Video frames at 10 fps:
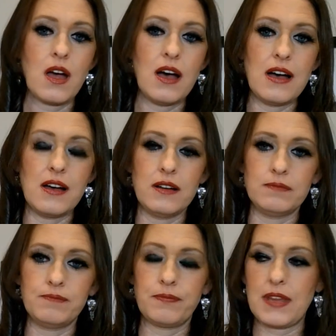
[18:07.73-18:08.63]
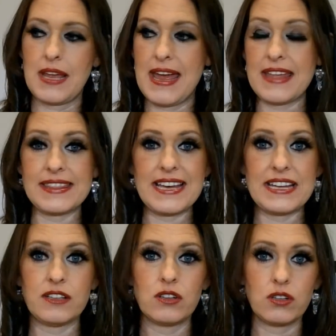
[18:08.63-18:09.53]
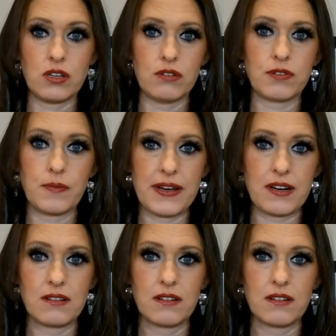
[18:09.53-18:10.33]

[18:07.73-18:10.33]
and then go from there.